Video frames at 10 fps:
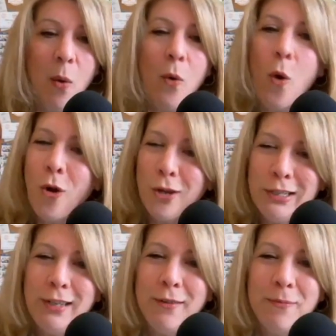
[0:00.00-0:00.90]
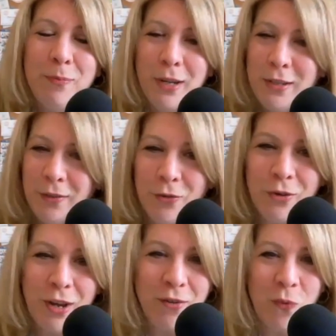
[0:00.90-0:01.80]
We're all going to see a bunch of
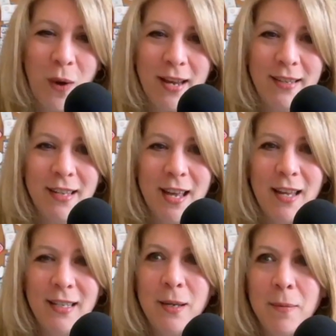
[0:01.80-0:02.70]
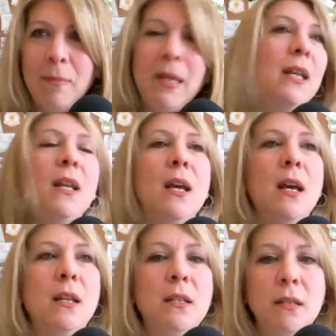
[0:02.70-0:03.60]
creative ways to meet,
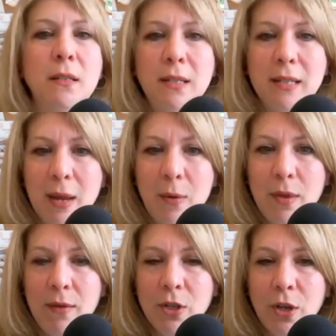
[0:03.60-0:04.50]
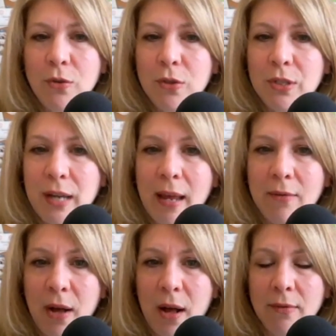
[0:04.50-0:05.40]
to stay with each other, to stay
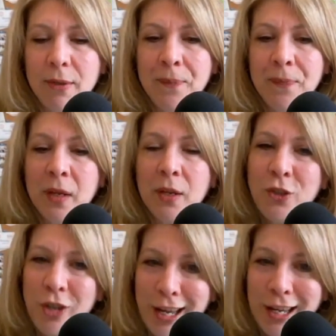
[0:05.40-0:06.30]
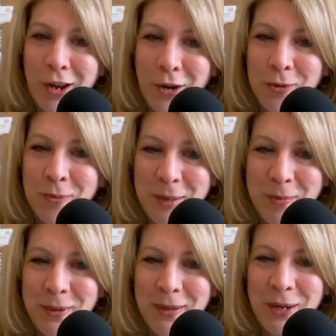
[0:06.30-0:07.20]
involved. Check in on your
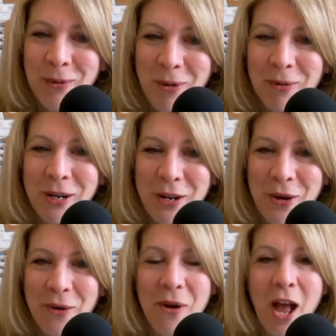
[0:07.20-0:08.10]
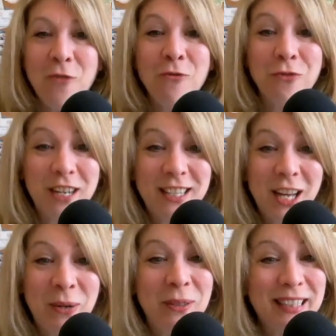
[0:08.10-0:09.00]
people that you already know. Reach
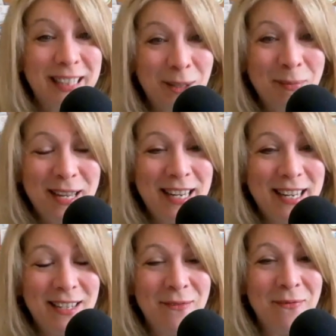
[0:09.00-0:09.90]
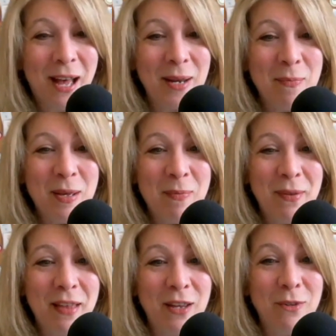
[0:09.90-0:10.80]
out a little bit to find people
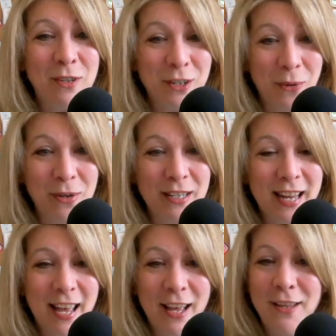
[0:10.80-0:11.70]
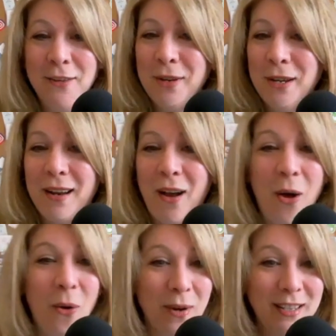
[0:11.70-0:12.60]
that you don't. You can
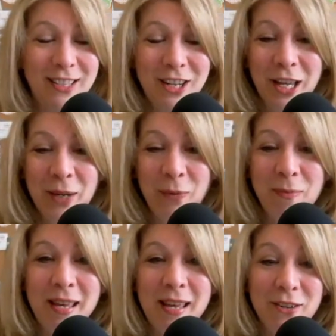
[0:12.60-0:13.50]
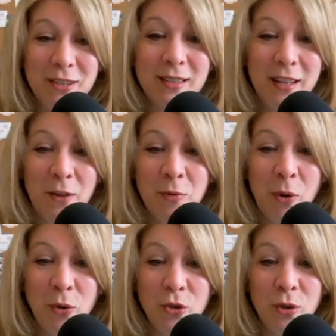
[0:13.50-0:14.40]
always check in with me. Here's the
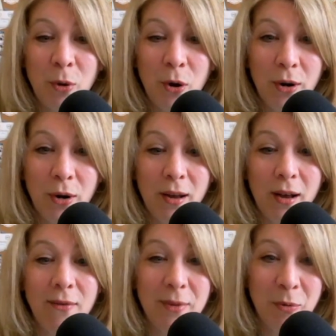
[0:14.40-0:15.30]
self-promotional part of